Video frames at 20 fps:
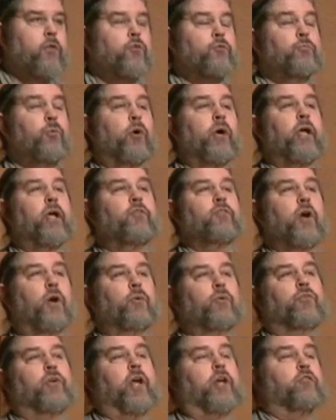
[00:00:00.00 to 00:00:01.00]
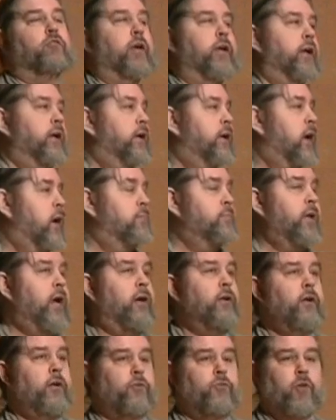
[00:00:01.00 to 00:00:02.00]
This morning, as I was getting ready to come
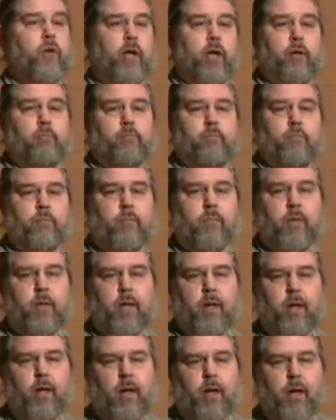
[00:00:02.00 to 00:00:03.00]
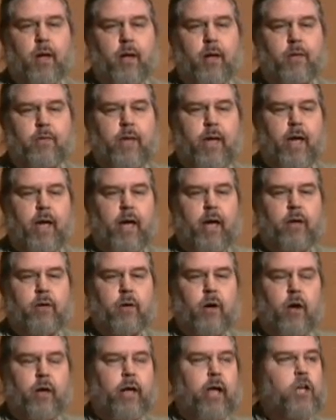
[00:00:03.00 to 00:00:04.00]
down here today, they
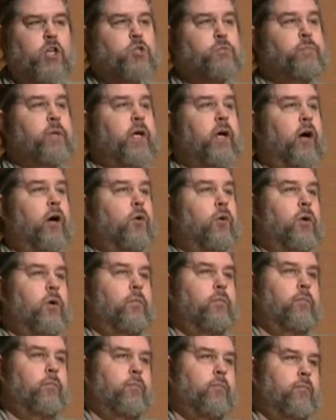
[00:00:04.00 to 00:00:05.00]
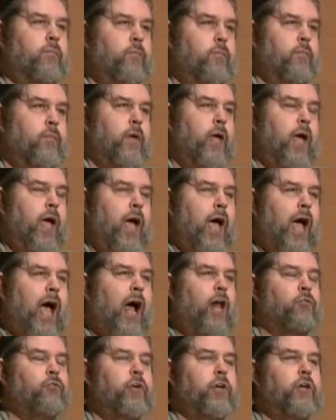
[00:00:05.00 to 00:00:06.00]
had on HBO
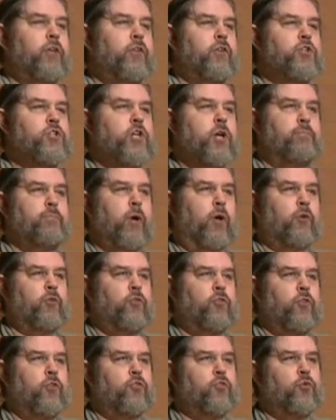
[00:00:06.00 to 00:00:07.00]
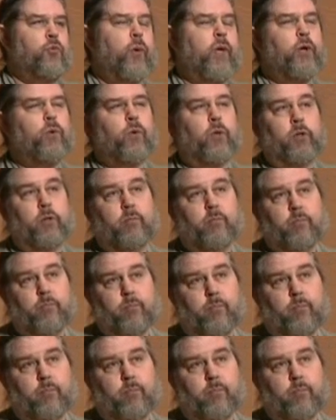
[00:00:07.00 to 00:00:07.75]
Alvin and the Chipmunks, The Squeakquel.